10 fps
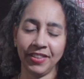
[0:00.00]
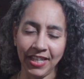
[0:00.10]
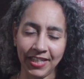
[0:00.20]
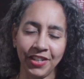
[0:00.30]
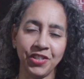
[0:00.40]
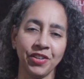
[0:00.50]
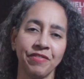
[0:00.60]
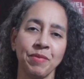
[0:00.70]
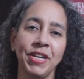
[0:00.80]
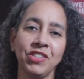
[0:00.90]
They get your
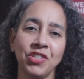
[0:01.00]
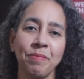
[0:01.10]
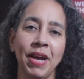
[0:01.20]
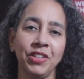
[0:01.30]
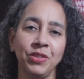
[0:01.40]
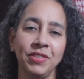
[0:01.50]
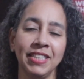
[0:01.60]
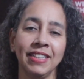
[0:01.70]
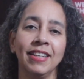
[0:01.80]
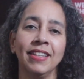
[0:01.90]
information by
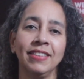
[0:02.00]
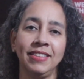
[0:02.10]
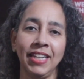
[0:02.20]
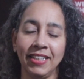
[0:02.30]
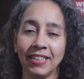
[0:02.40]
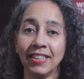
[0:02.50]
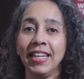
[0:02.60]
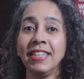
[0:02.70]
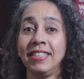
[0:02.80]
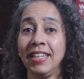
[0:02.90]
using data
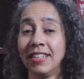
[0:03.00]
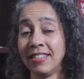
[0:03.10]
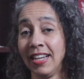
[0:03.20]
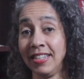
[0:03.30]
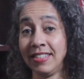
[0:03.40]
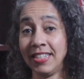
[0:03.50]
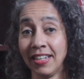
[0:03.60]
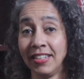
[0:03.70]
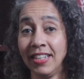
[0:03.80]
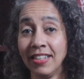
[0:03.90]
and data science
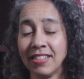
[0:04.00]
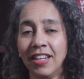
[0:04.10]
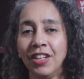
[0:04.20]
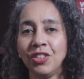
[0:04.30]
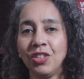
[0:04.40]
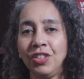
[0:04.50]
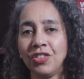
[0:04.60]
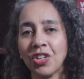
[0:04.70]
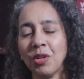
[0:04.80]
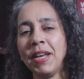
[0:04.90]
techniques to
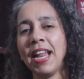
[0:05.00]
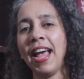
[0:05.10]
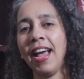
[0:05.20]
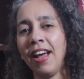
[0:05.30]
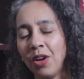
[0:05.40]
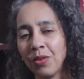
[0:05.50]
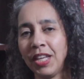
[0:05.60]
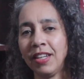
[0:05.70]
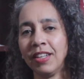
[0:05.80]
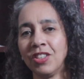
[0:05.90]
determine how
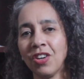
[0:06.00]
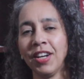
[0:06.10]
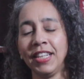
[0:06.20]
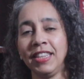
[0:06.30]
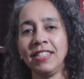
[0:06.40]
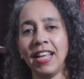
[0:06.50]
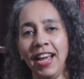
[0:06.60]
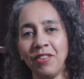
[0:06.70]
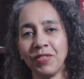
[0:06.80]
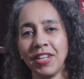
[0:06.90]
they can target these
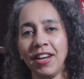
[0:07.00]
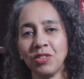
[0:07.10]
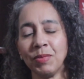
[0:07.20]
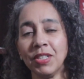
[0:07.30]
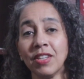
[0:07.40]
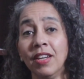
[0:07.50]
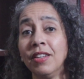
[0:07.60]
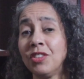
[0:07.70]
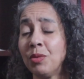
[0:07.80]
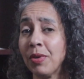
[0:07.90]
advertisements
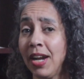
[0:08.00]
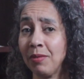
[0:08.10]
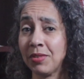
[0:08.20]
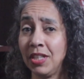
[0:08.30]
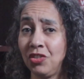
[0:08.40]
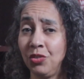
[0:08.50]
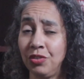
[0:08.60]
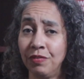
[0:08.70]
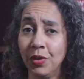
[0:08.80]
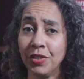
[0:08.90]
to perhaps get you
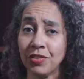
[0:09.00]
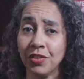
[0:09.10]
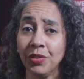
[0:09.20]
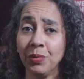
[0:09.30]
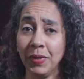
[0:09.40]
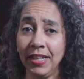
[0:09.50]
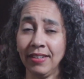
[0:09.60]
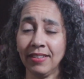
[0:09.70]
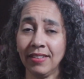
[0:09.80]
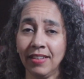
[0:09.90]
to vote a certain way.